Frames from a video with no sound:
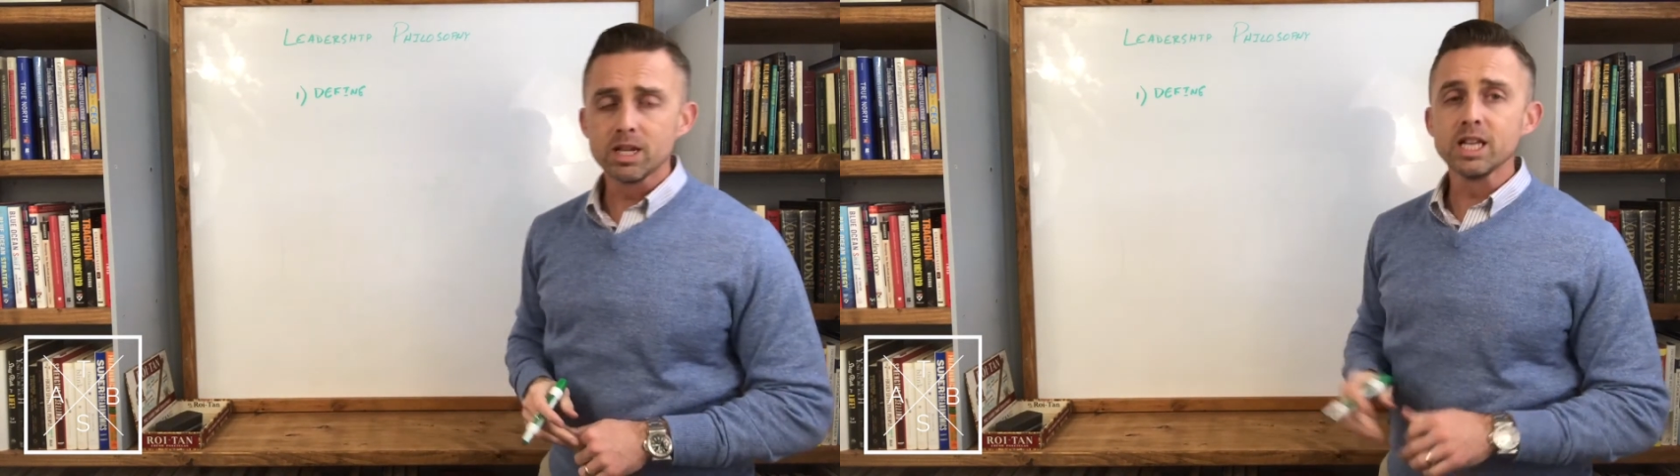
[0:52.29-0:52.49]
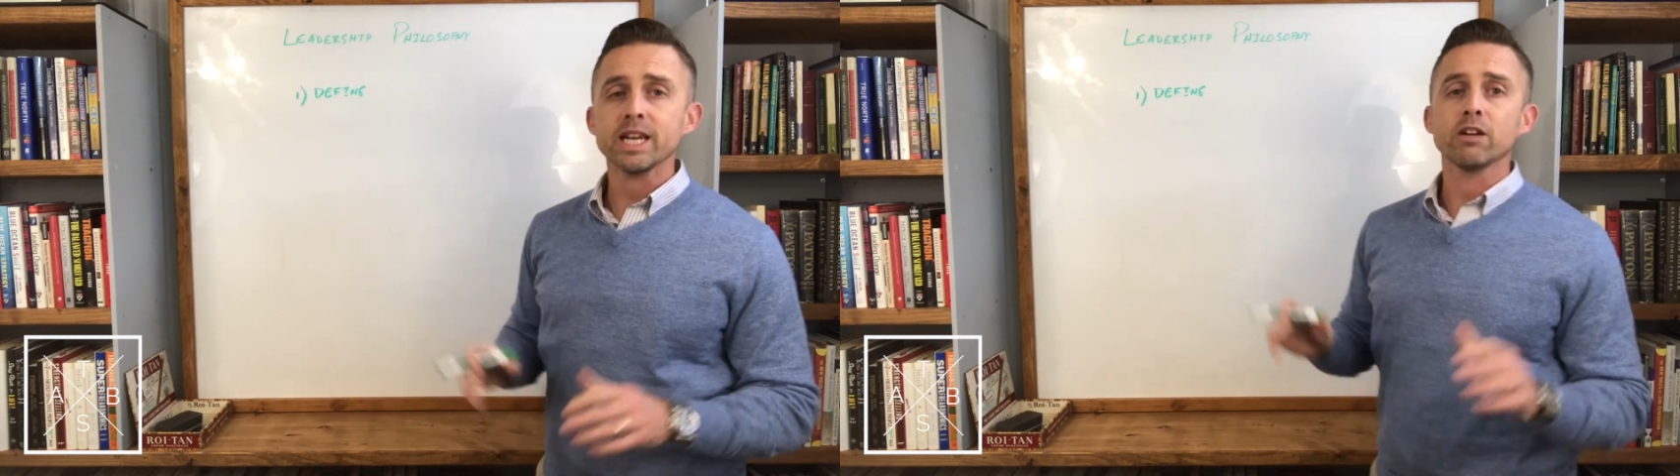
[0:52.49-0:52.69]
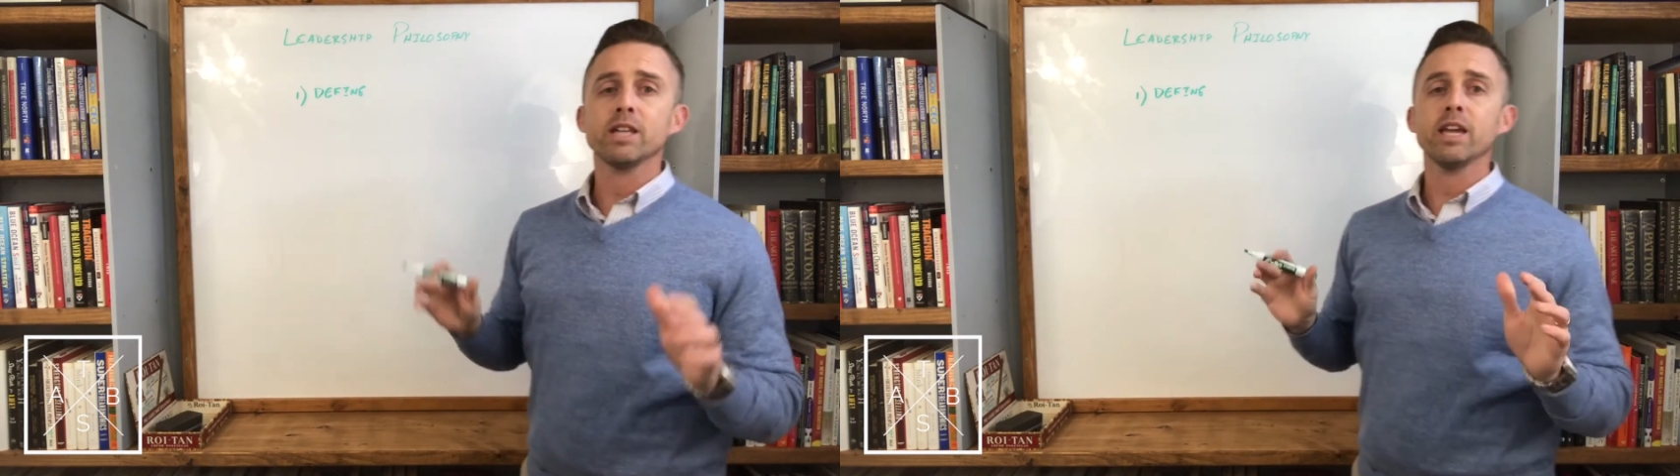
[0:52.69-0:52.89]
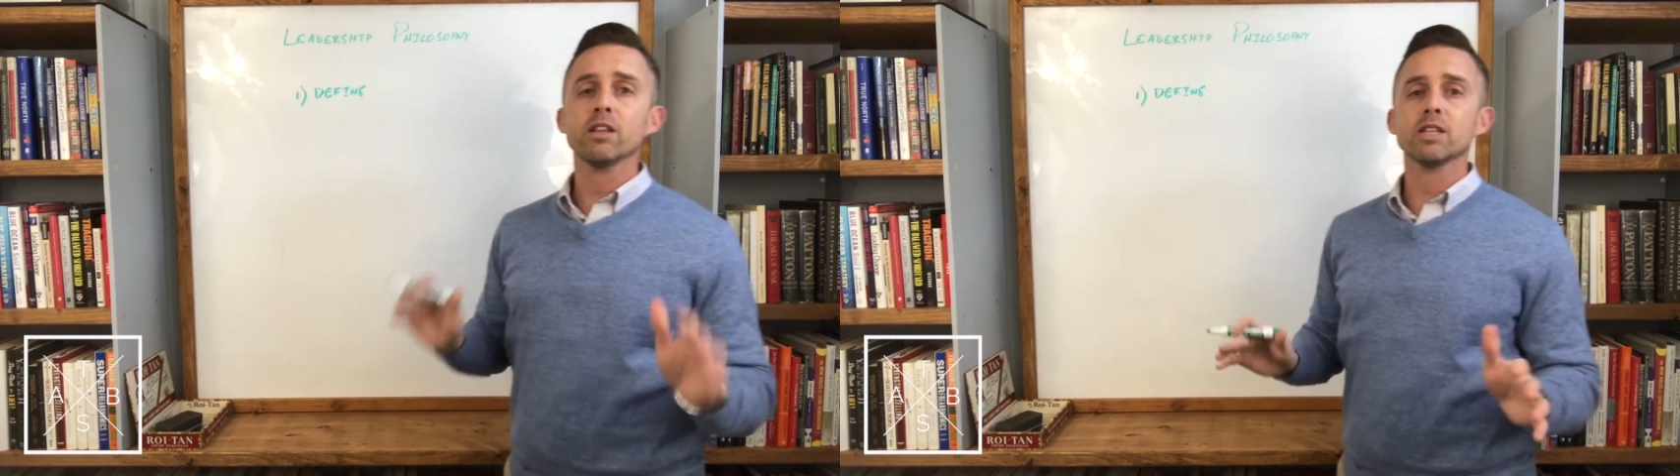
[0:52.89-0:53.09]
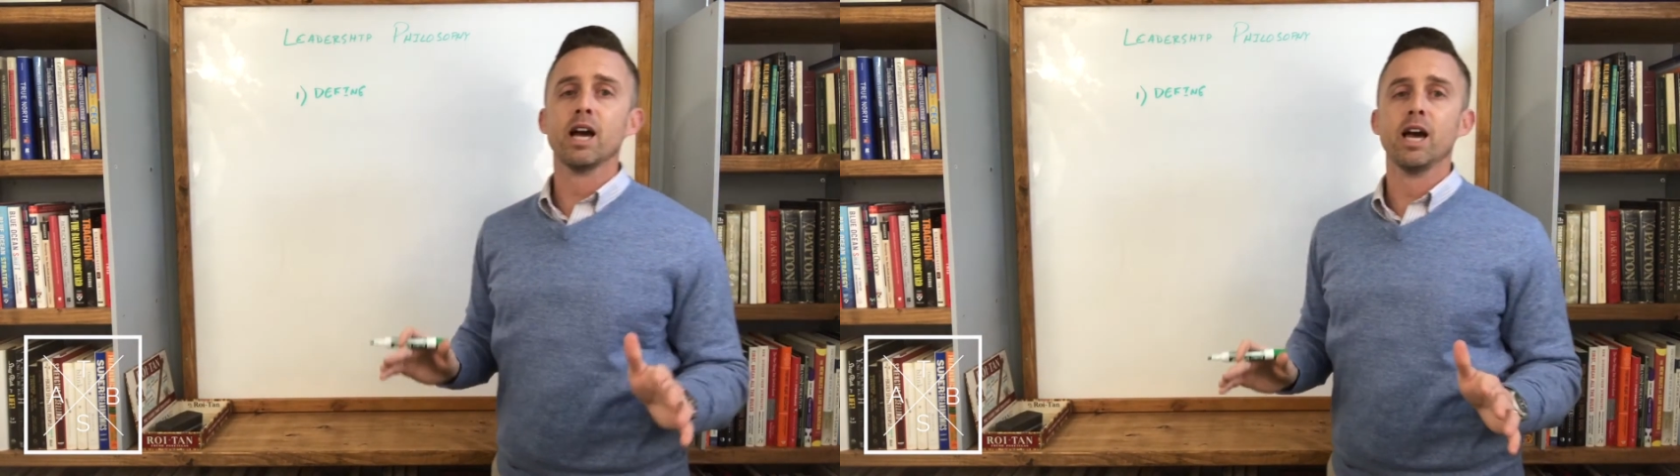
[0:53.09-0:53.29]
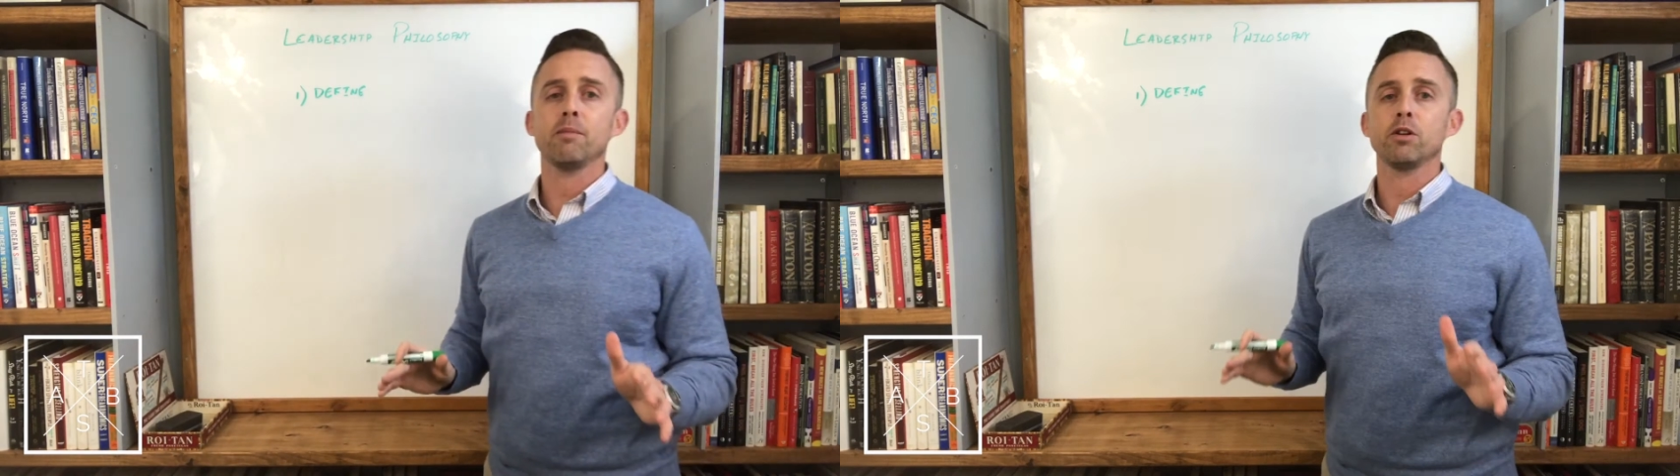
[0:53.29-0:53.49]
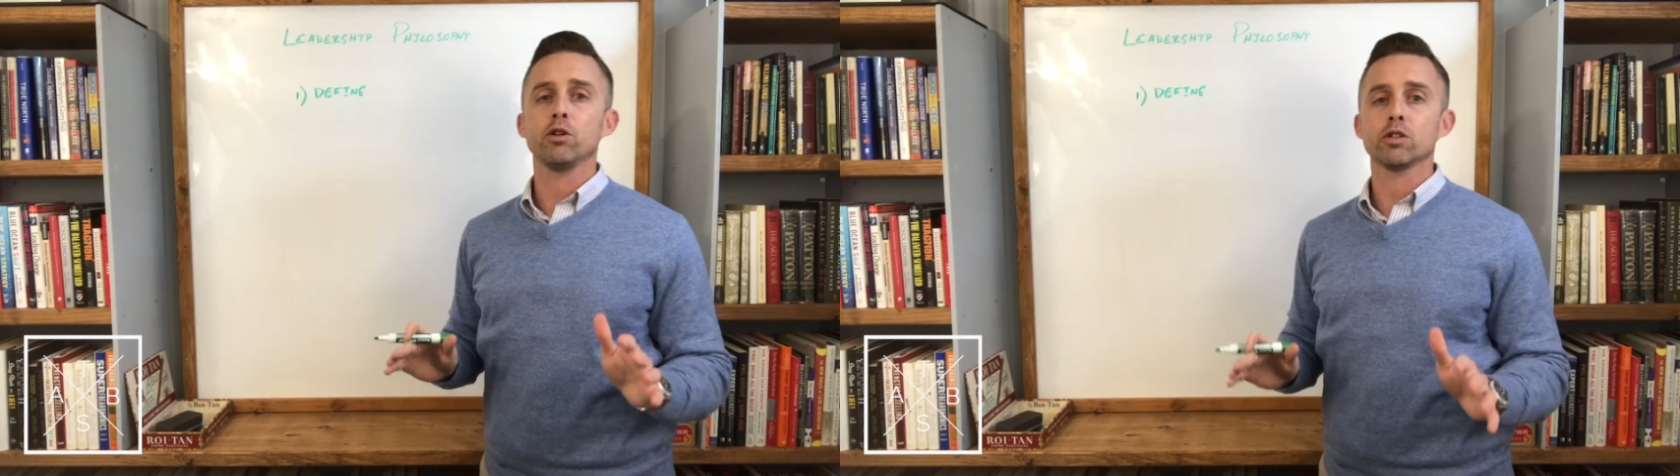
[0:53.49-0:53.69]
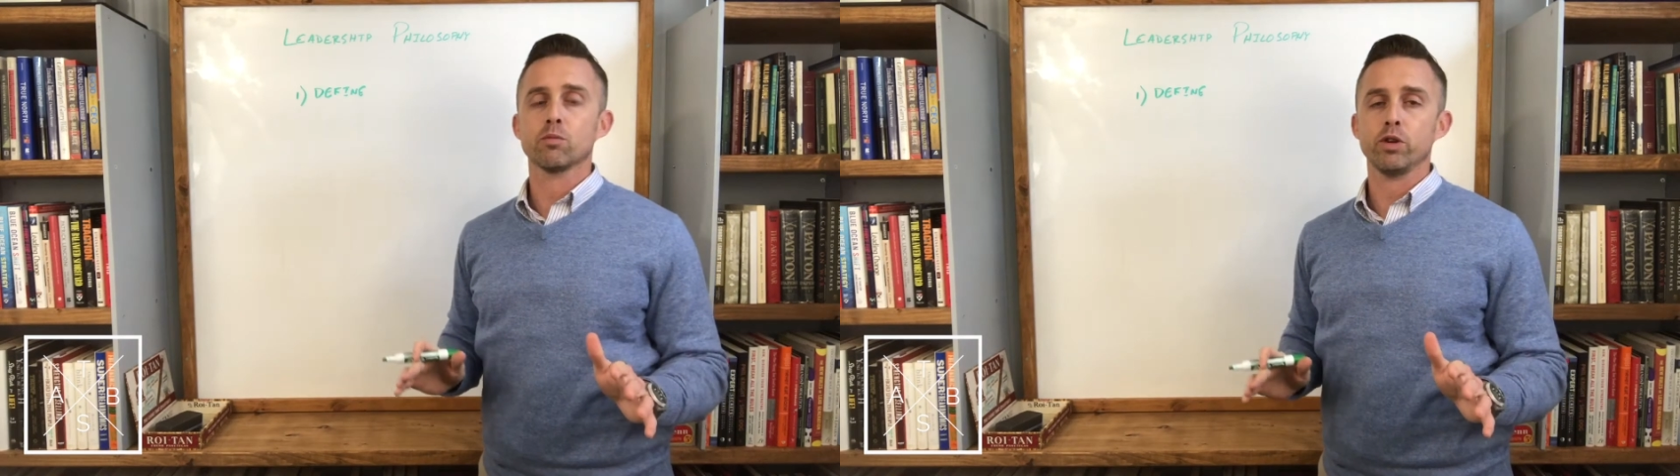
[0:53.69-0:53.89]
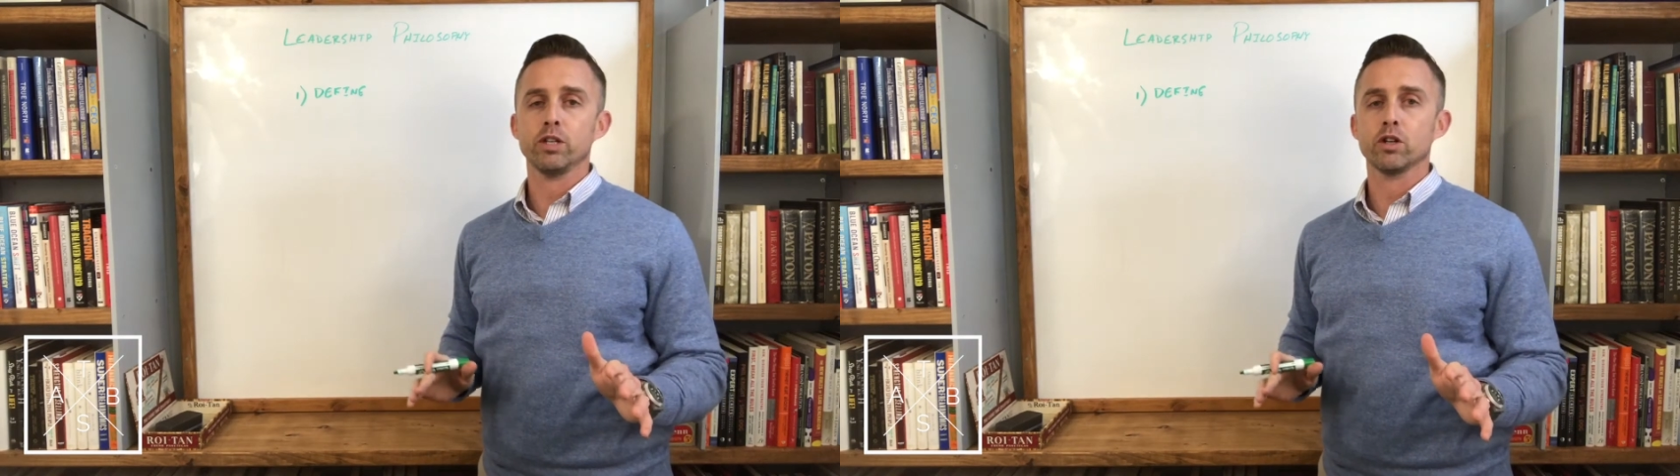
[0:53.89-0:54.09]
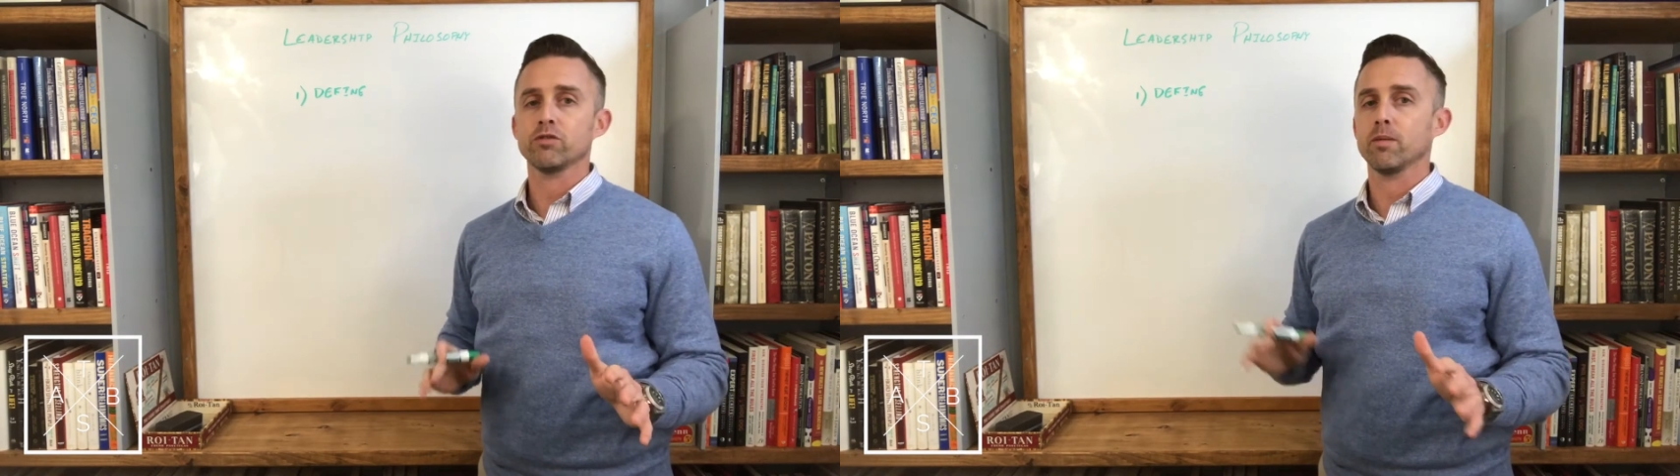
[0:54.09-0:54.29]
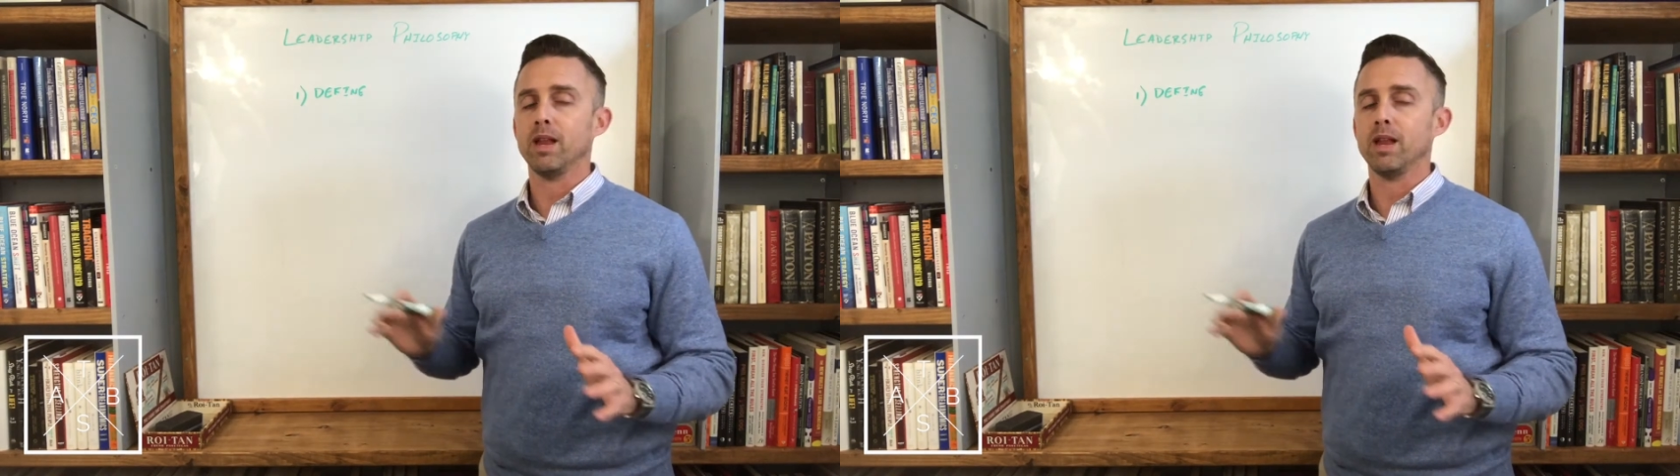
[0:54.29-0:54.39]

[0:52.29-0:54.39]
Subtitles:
Now, take the time to do some research from